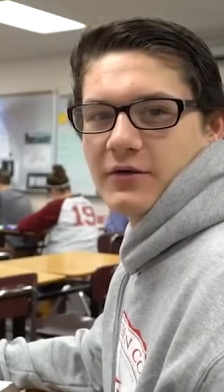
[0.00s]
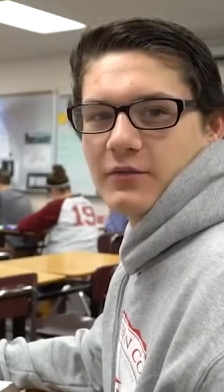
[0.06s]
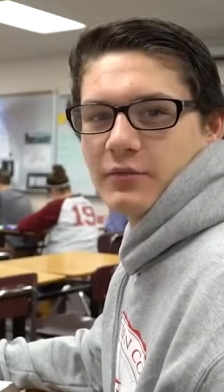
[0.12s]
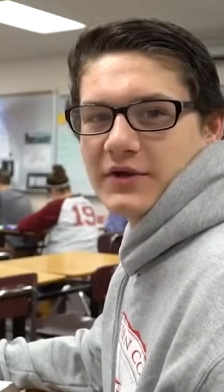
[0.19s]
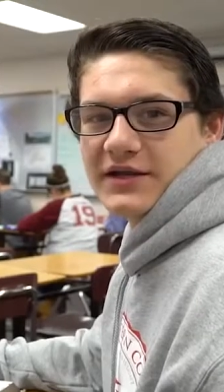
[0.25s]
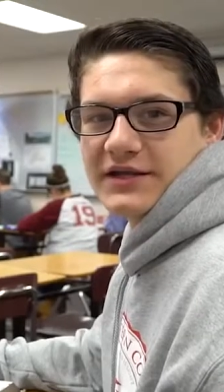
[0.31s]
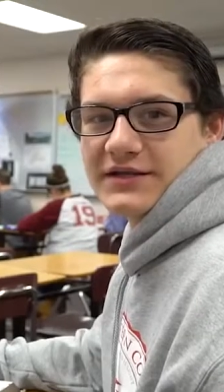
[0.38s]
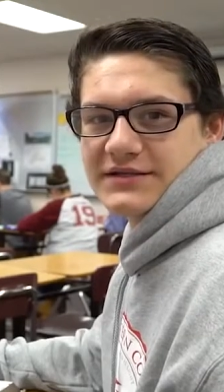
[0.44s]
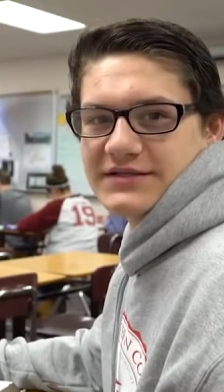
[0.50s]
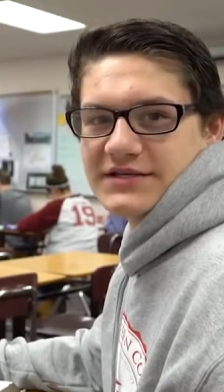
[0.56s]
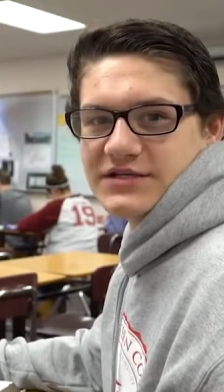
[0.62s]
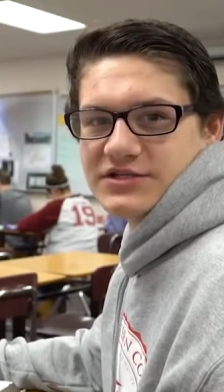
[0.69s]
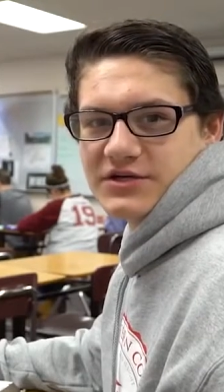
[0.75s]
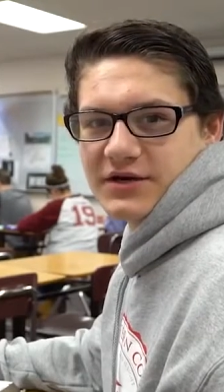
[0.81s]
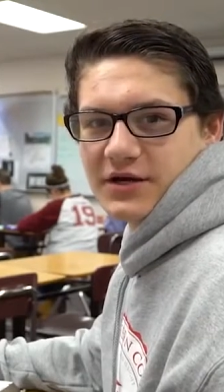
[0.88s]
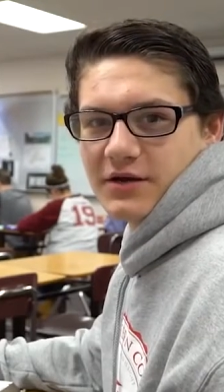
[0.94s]
We need a
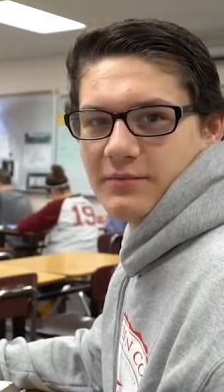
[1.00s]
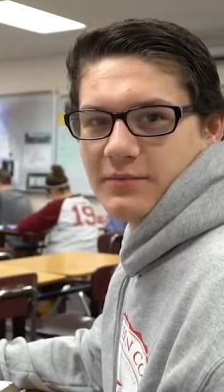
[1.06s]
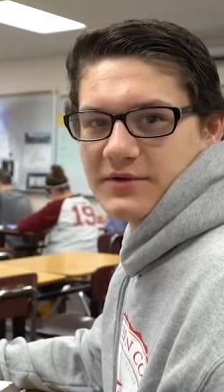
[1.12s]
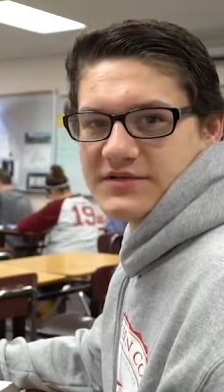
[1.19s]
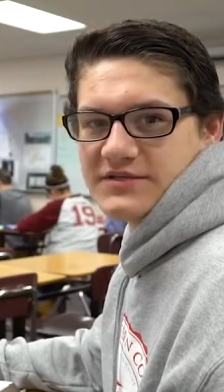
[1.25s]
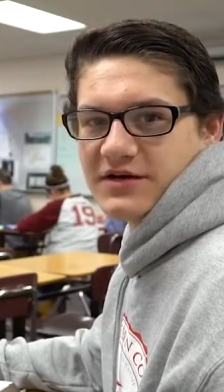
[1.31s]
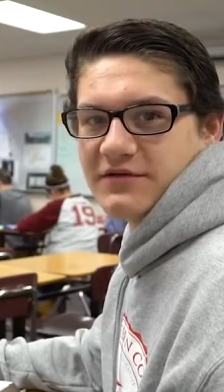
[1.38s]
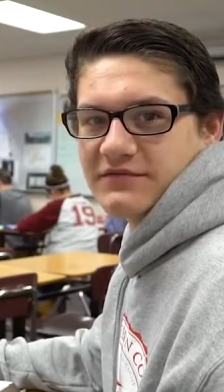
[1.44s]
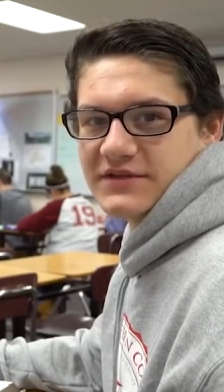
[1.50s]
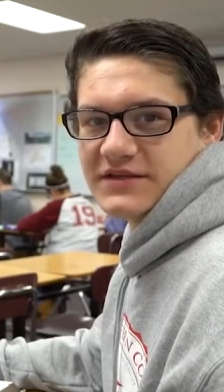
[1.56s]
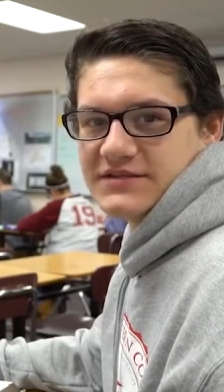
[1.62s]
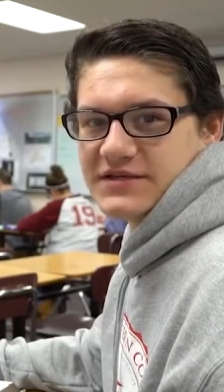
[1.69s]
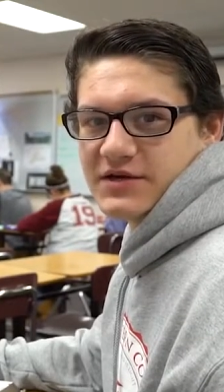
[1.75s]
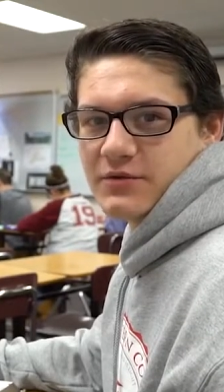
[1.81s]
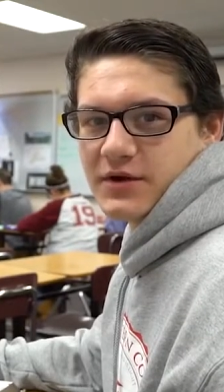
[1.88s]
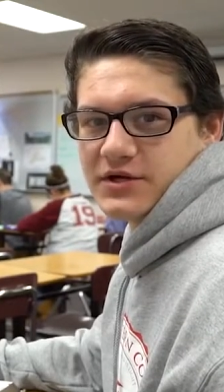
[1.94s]
teacher to help us solve
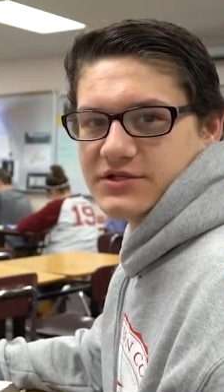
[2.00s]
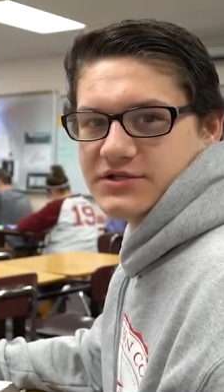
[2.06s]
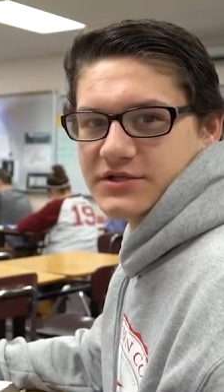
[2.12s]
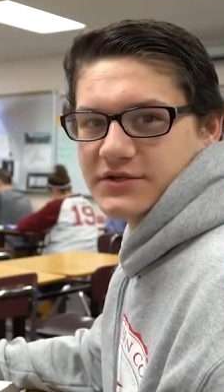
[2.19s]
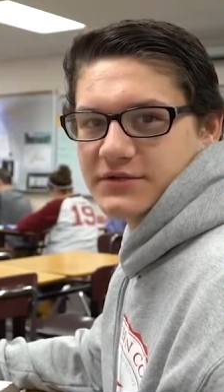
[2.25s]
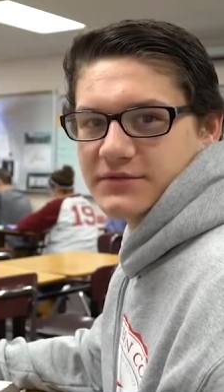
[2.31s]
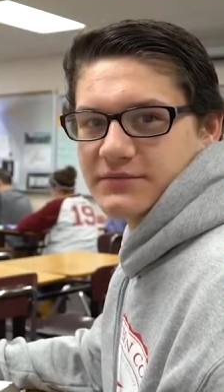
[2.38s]
this equation.